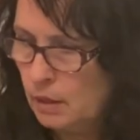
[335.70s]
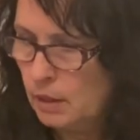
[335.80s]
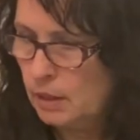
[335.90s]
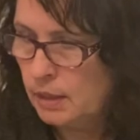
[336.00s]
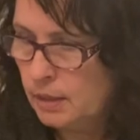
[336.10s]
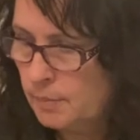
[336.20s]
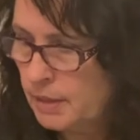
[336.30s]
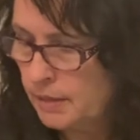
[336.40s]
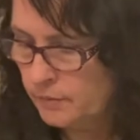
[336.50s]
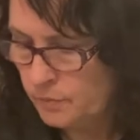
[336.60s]

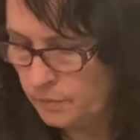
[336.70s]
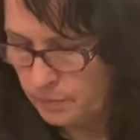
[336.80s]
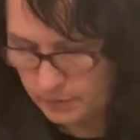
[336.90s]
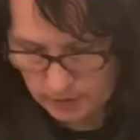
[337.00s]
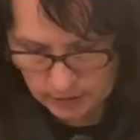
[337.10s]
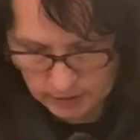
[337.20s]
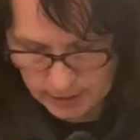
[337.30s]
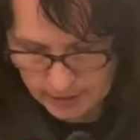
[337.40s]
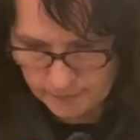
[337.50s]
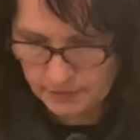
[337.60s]
I
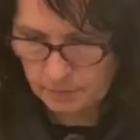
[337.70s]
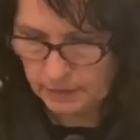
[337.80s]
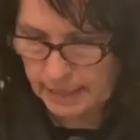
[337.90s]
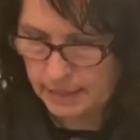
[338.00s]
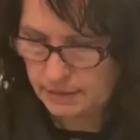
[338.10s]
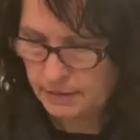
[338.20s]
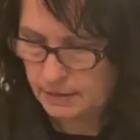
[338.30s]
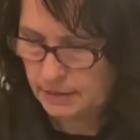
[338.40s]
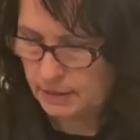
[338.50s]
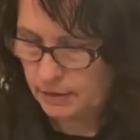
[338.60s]
have some
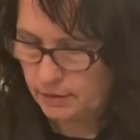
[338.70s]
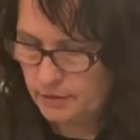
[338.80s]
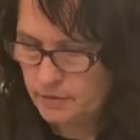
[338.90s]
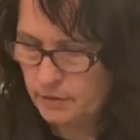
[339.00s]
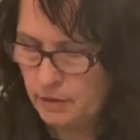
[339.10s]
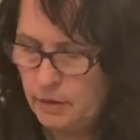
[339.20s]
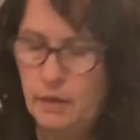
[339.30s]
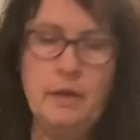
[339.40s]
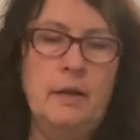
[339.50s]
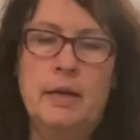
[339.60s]
lettuces here.
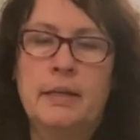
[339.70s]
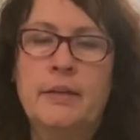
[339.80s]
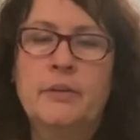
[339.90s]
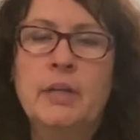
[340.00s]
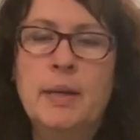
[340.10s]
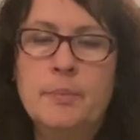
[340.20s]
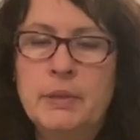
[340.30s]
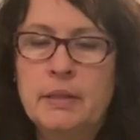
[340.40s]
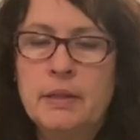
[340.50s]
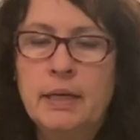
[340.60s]
Another
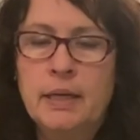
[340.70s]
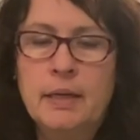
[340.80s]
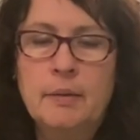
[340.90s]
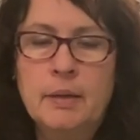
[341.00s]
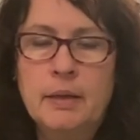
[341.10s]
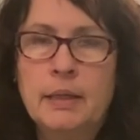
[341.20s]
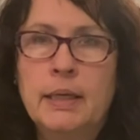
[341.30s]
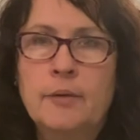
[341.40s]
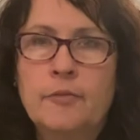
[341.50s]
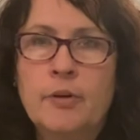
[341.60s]
company that I
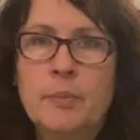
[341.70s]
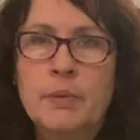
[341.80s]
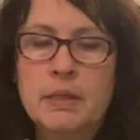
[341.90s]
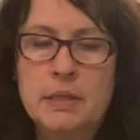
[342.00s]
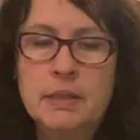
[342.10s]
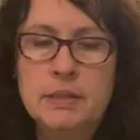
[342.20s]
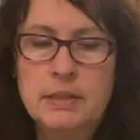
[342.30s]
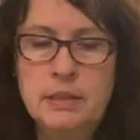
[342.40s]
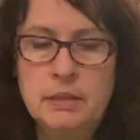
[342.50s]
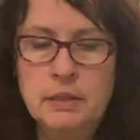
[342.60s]
get from that
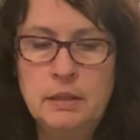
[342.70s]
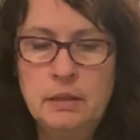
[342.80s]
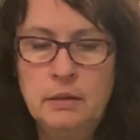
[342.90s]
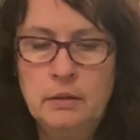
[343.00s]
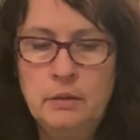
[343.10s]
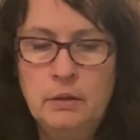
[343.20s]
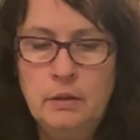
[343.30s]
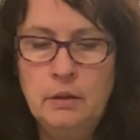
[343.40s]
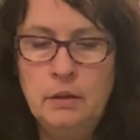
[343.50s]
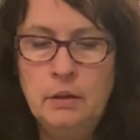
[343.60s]
is in
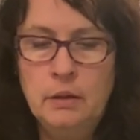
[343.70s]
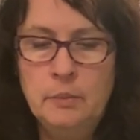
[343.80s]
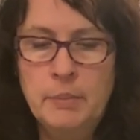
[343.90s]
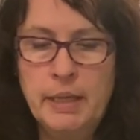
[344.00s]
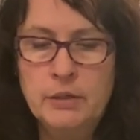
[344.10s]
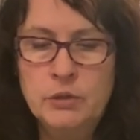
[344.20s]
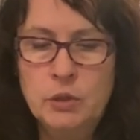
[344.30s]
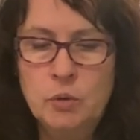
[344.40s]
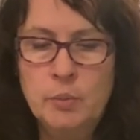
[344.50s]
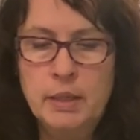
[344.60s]

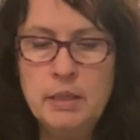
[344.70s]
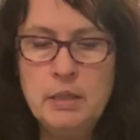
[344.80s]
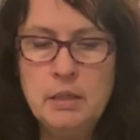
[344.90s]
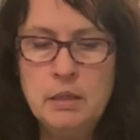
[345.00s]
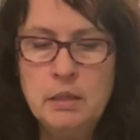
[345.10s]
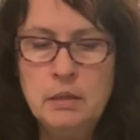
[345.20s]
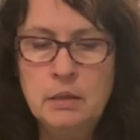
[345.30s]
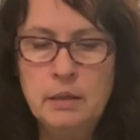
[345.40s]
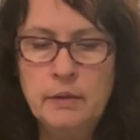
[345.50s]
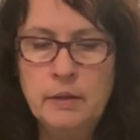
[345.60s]
Manitoba,
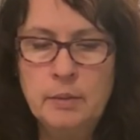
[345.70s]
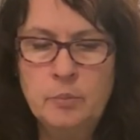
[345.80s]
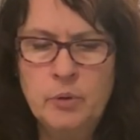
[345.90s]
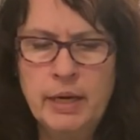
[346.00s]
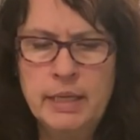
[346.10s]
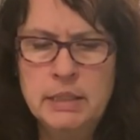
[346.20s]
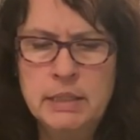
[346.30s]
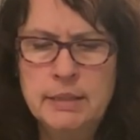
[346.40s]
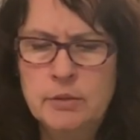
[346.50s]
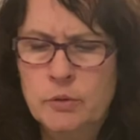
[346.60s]
I think
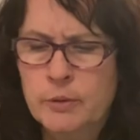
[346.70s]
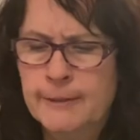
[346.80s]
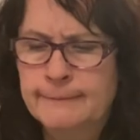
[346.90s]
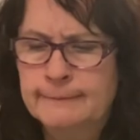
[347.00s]
Brandon, or